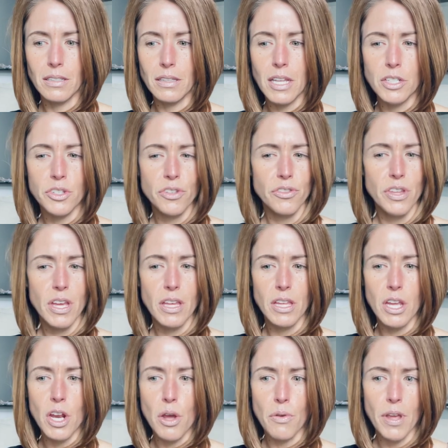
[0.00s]
that you think,
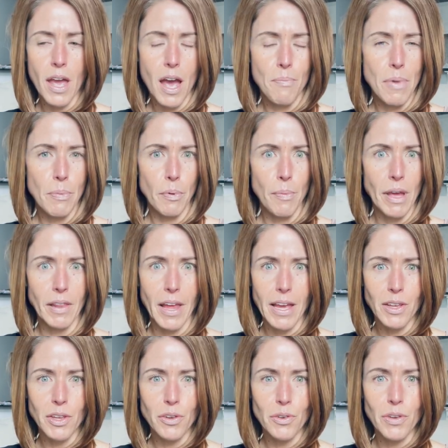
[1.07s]
yeah, people may
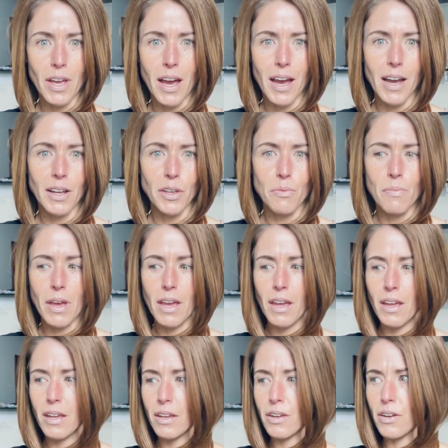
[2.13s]
like you. Yeah, you
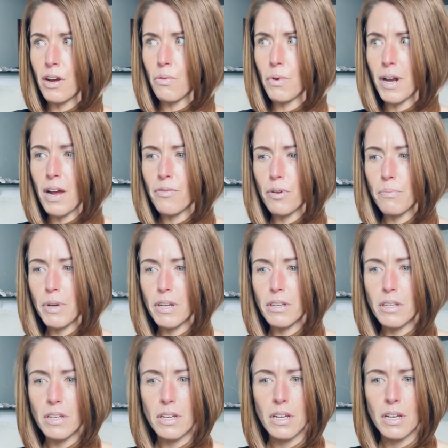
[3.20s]
may, whatever, but
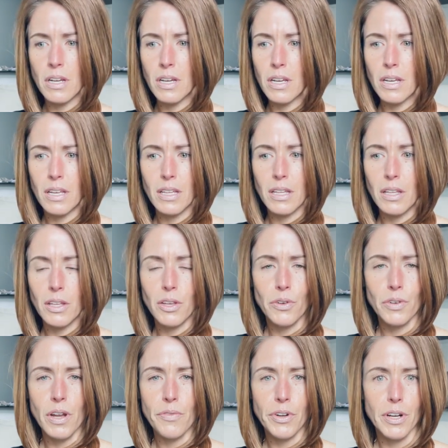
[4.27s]
you're
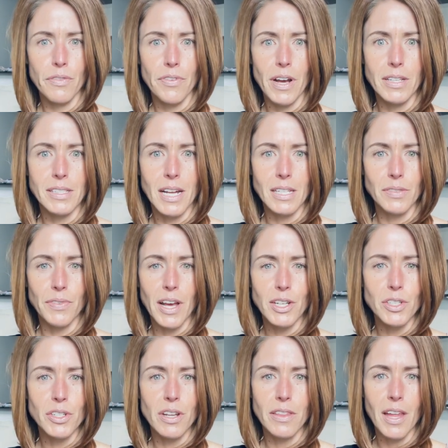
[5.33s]
never going to find
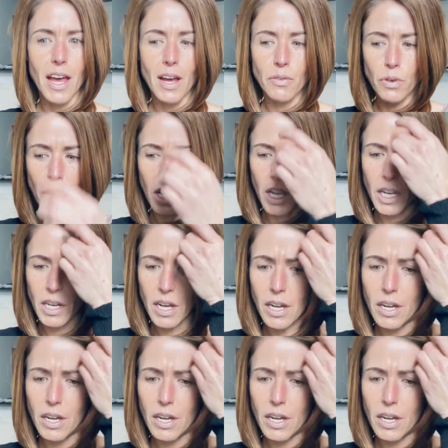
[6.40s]
satisfaction in that, right?